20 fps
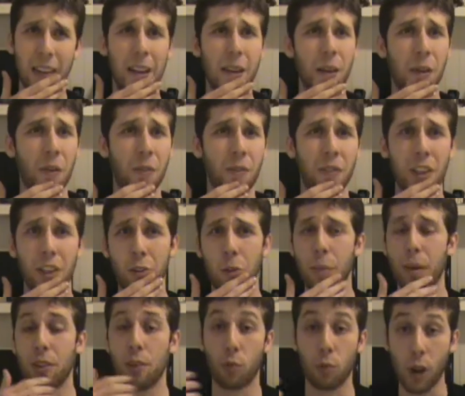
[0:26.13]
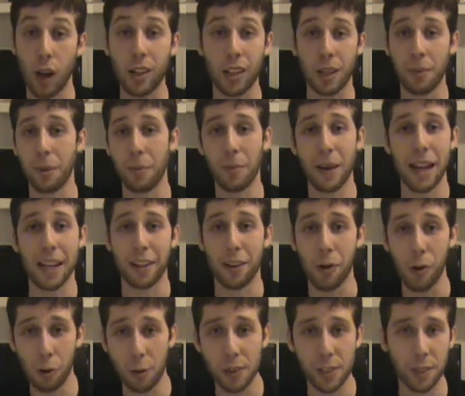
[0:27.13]
a video about The Rock coming back and
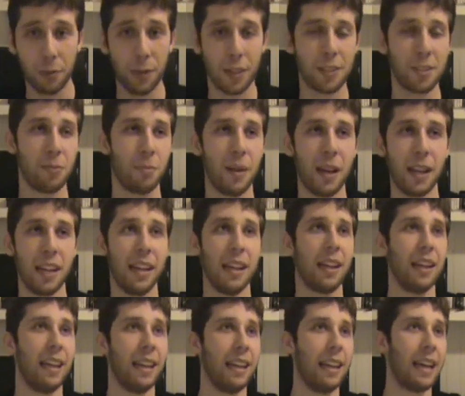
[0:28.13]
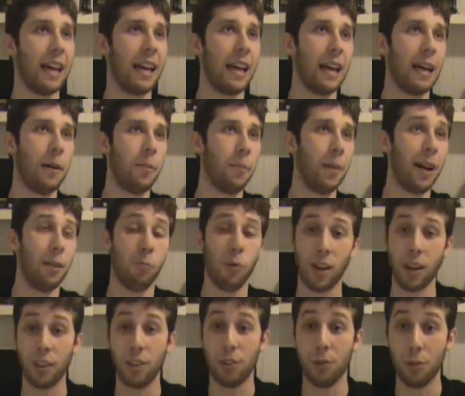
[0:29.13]
hosting WrestleMania, and I
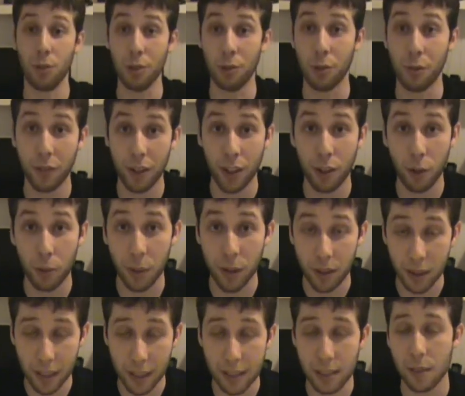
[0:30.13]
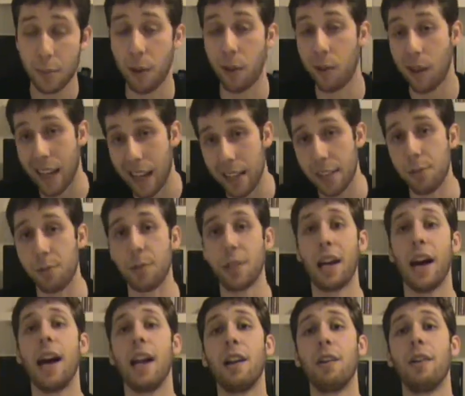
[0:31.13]
wanted to do a video about this, about Edge
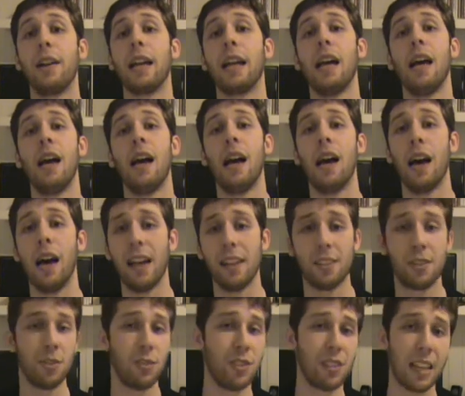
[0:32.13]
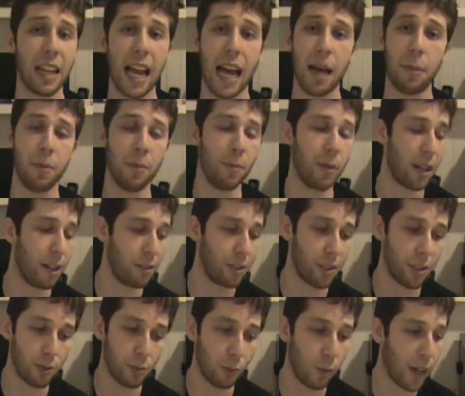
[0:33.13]
retiring as soon as it happened, but I was
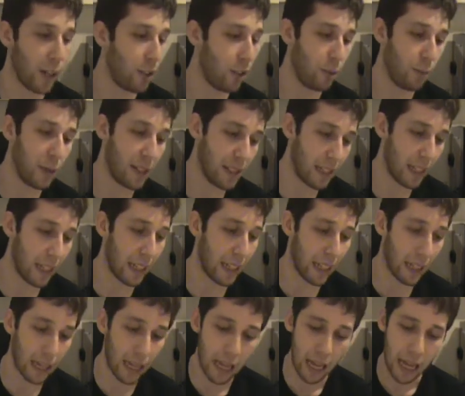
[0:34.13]
just way too busy and